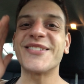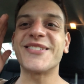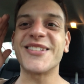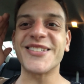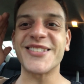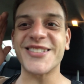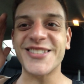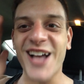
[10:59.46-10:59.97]

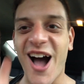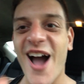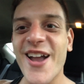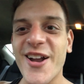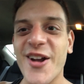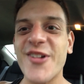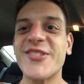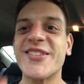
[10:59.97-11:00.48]

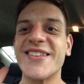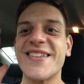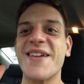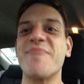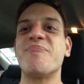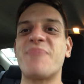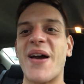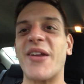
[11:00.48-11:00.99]
desire to
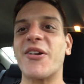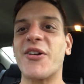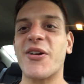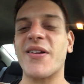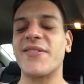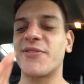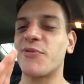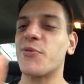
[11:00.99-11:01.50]
get better
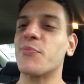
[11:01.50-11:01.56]
and to